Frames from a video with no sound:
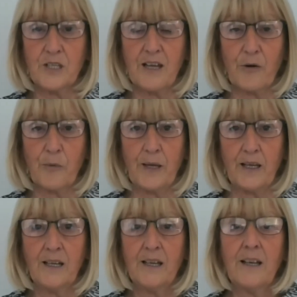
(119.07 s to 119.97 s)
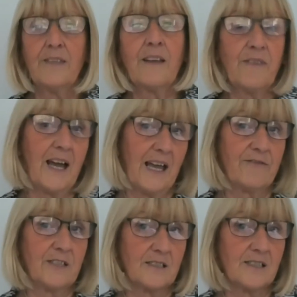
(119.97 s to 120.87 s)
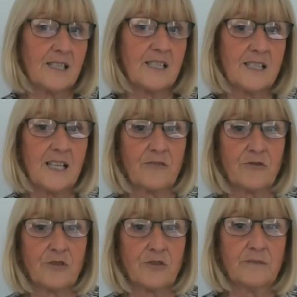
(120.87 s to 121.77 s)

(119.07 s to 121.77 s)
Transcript: therapy, then that evidence is central.